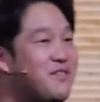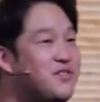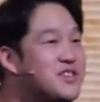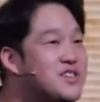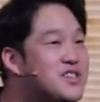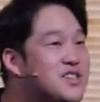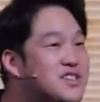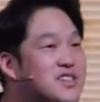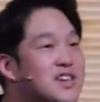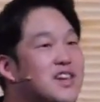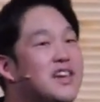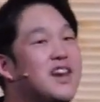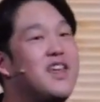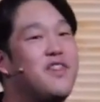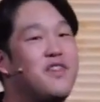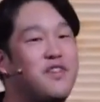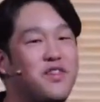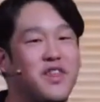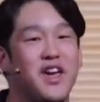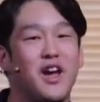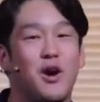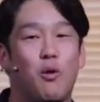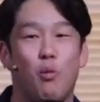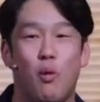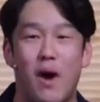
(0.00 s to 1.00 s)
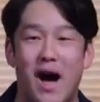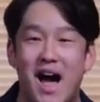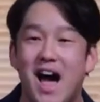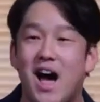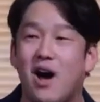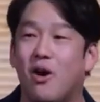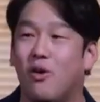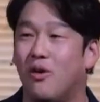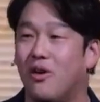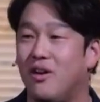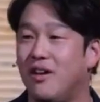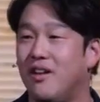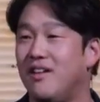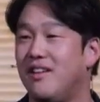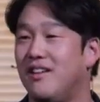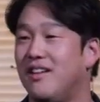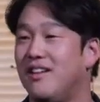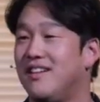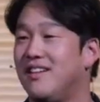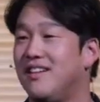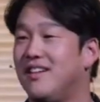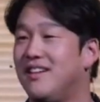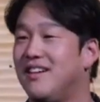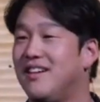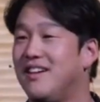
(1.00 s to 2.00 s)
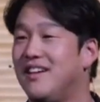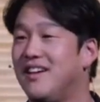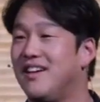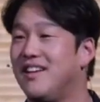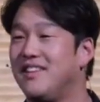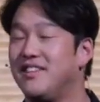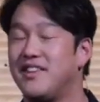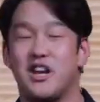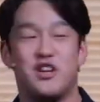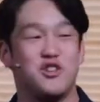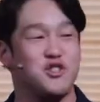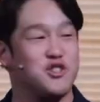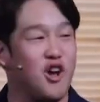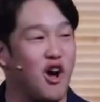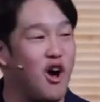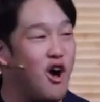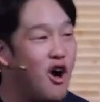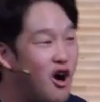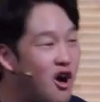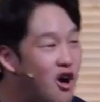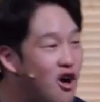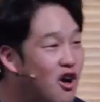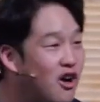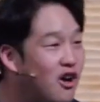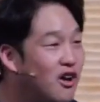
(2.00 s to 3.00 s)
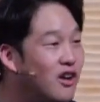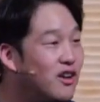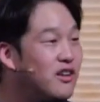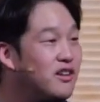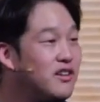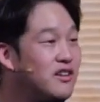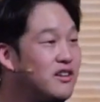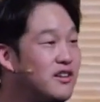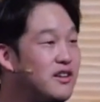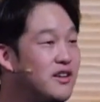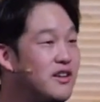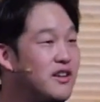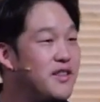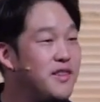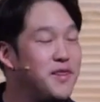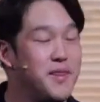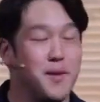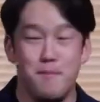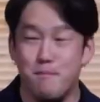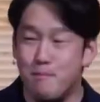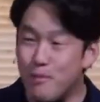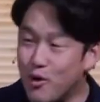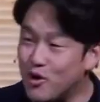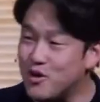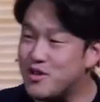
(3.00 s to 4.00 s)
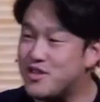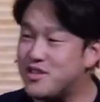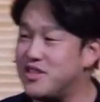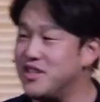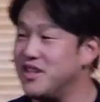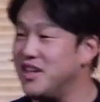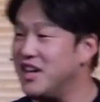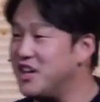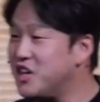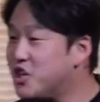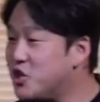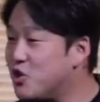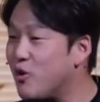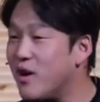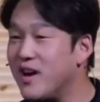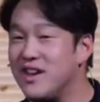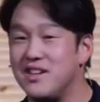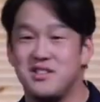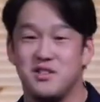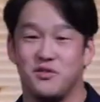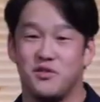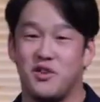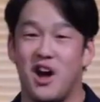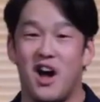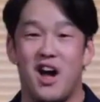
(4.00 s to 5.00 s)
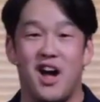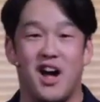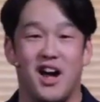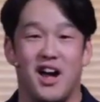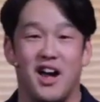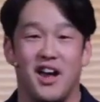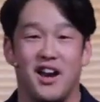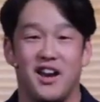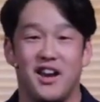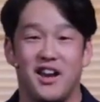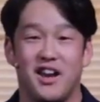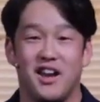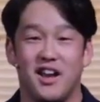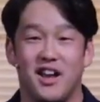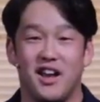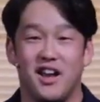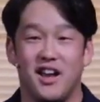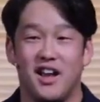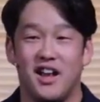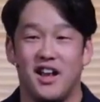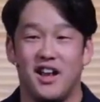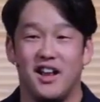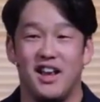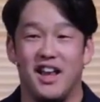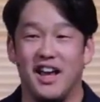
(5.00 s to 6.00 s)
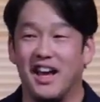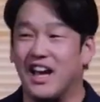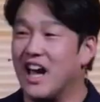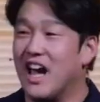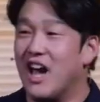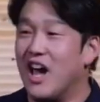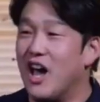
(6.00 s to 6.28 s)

to sit and think, wow, that is all the mercy and grace of God. Like,